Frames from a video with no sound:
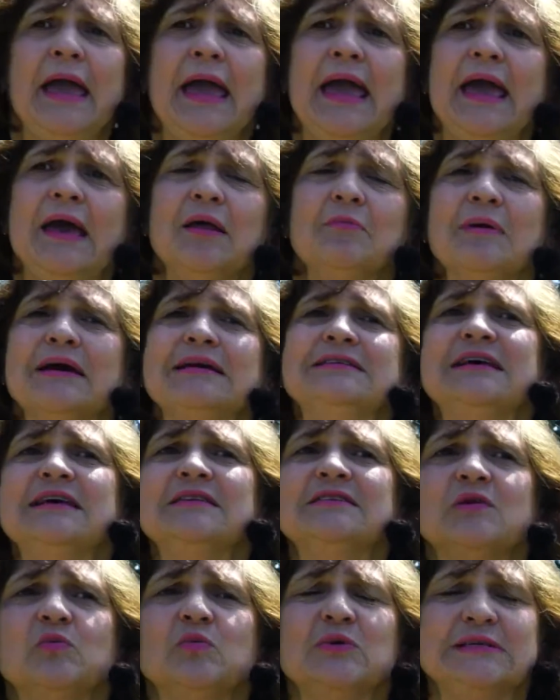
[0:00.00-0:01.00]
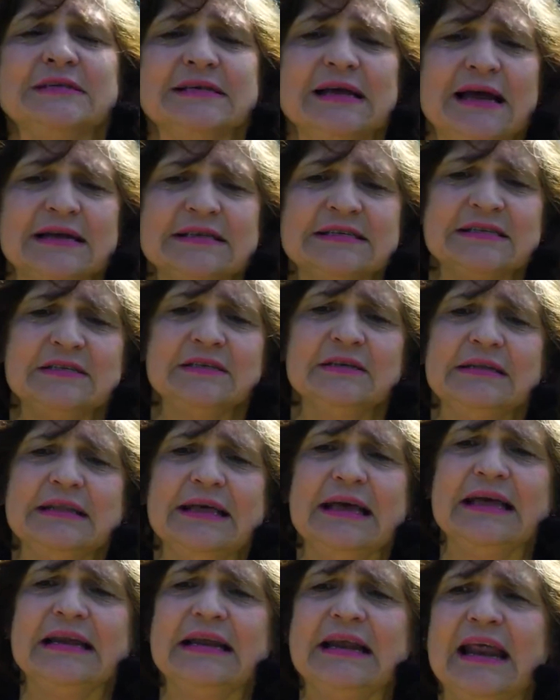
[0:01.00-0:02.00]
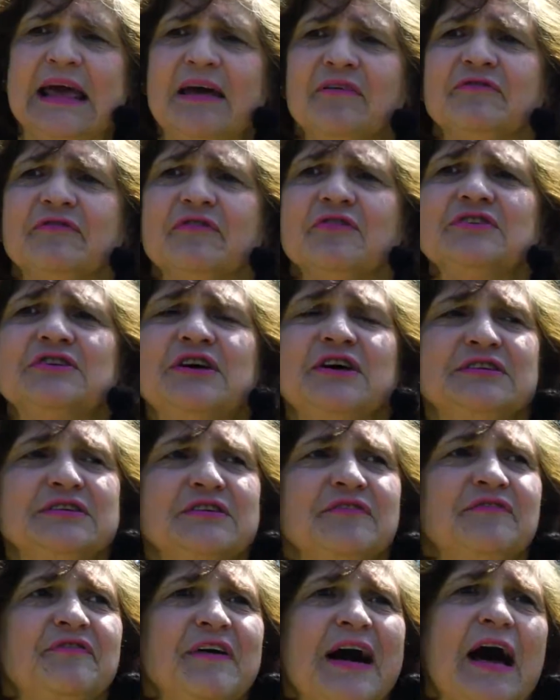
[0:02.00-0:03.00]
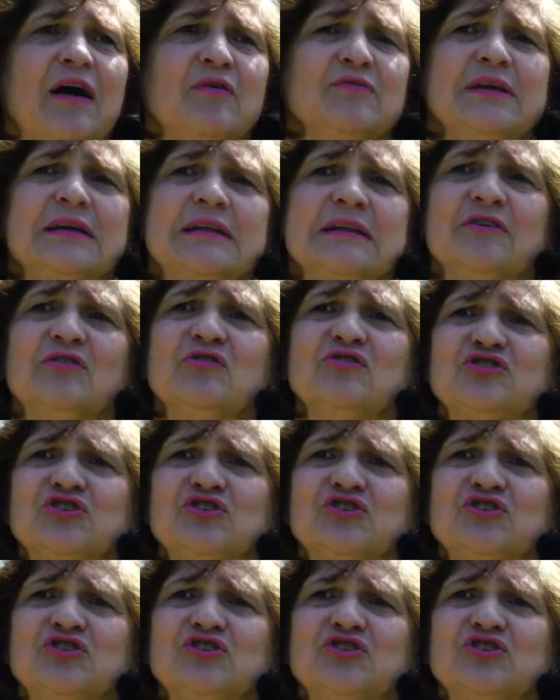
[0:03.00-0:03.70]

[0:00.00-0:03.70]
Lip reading: and my Zedzo was asked to lead an effort to found a little